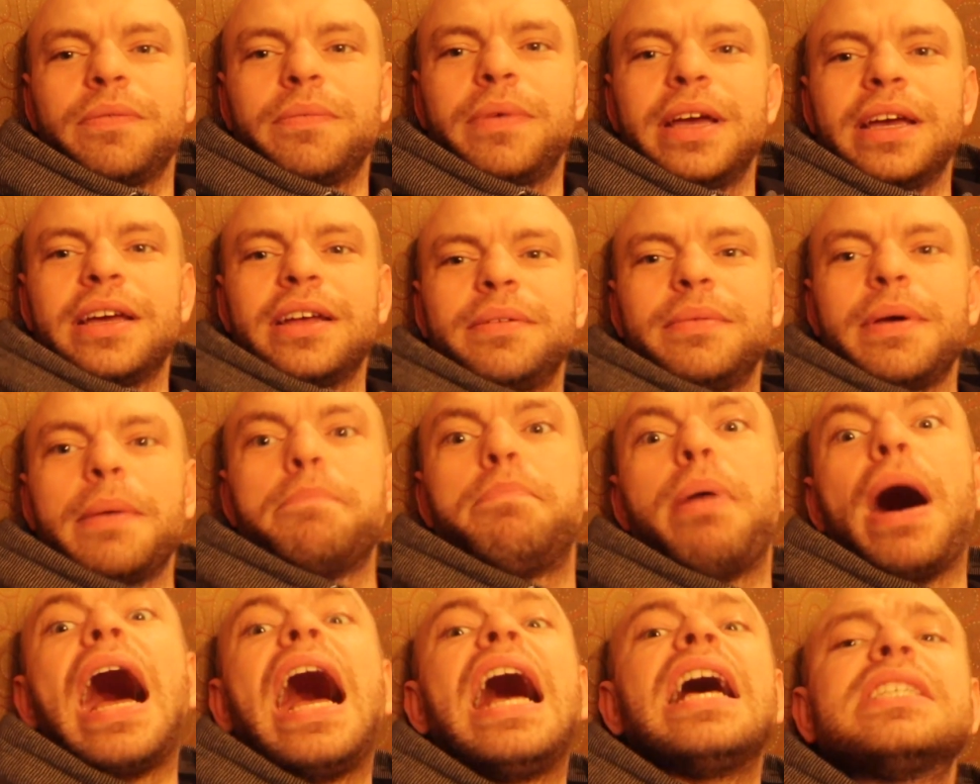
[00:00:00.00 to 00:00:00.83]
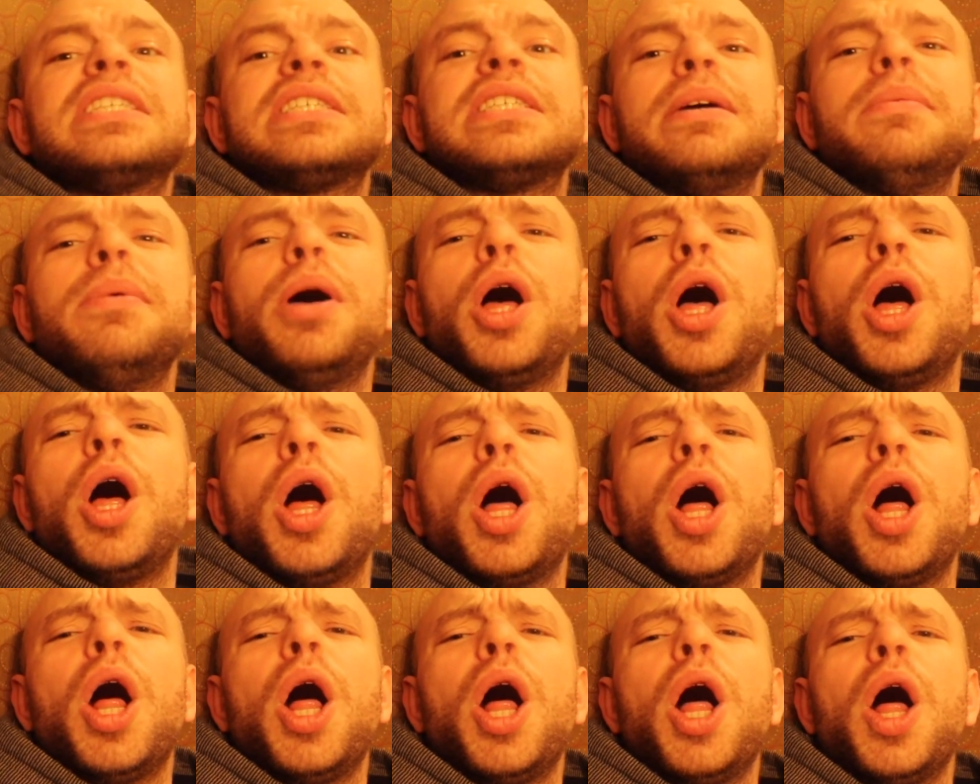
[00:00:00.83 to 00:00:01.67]
for making them
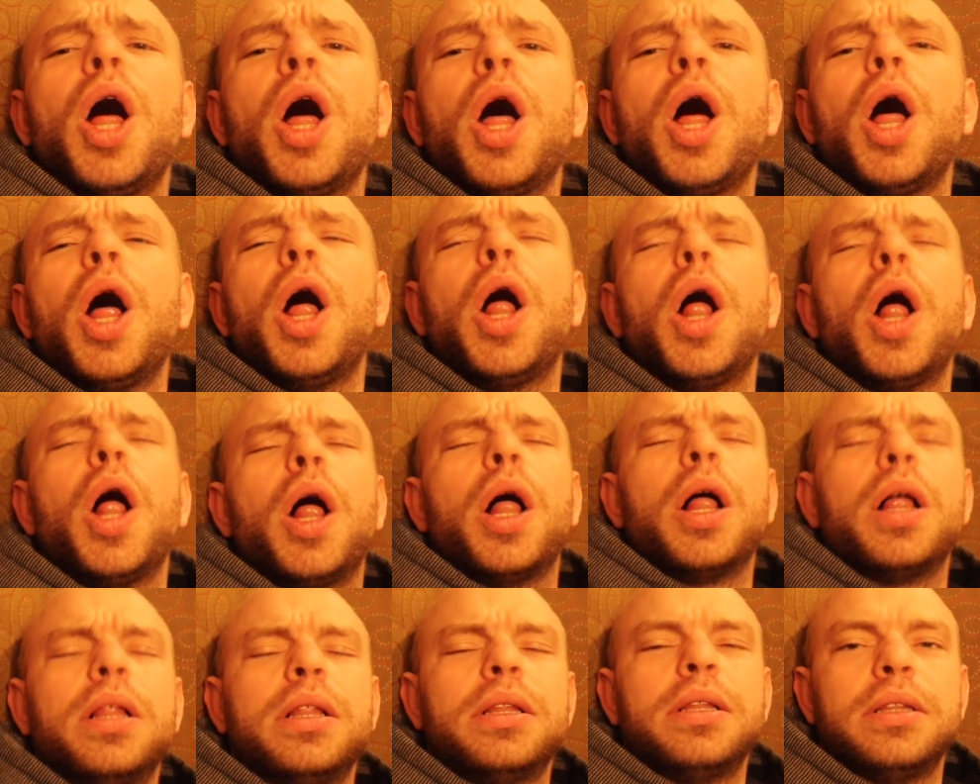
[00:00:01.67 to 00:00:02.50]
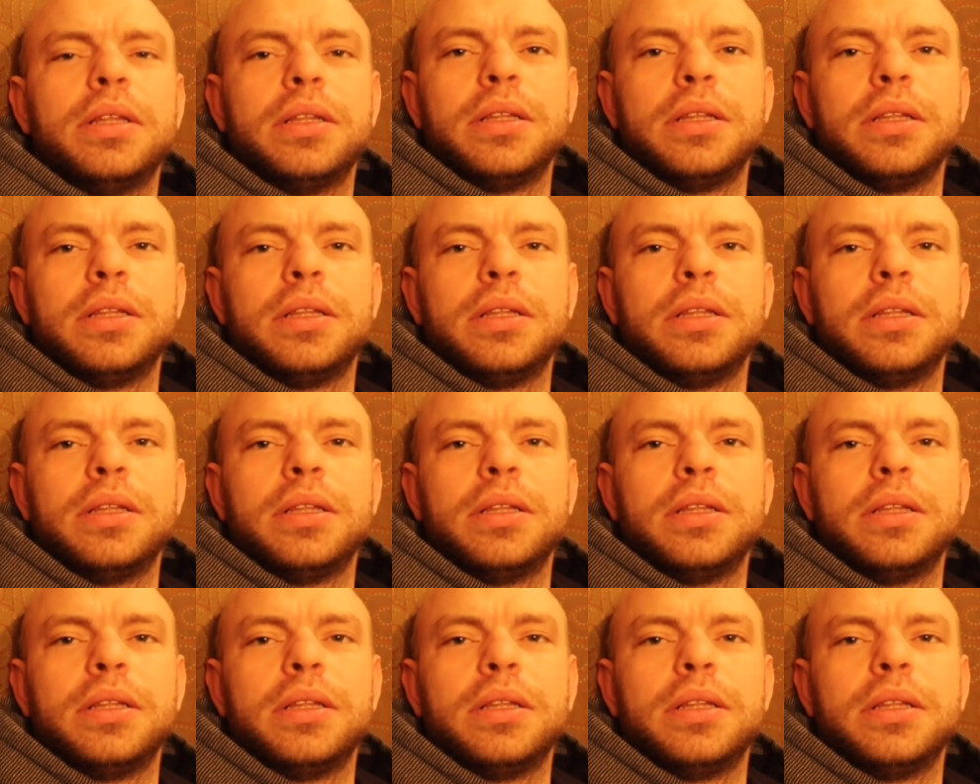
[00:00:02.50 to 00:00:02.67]
impossible.